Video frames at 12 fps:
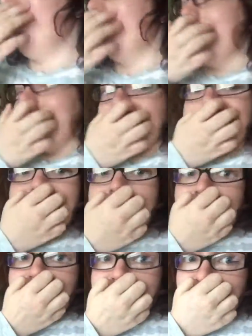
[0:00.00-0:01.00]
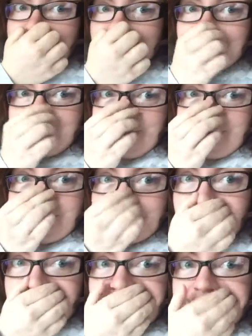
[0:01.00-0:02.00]
I just thought
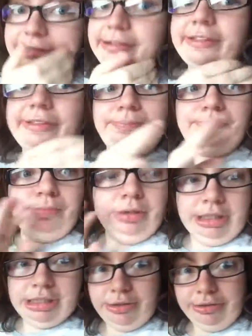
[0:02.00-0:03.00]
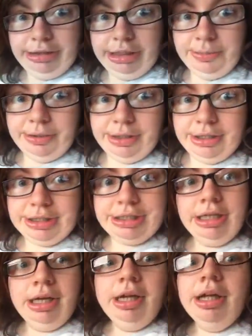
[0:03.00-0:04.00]
I'd put this on here because
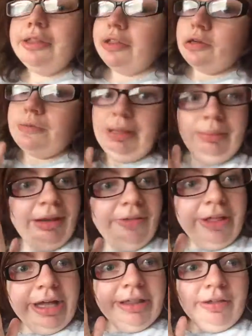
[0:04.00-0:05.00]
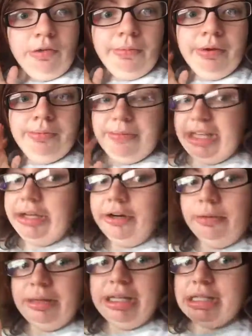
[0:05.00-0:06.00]
there are people out there that will put mean
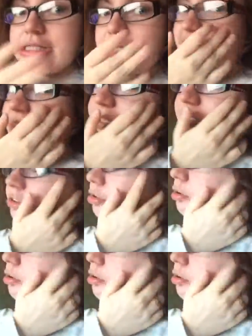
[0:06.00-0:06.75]
comments and if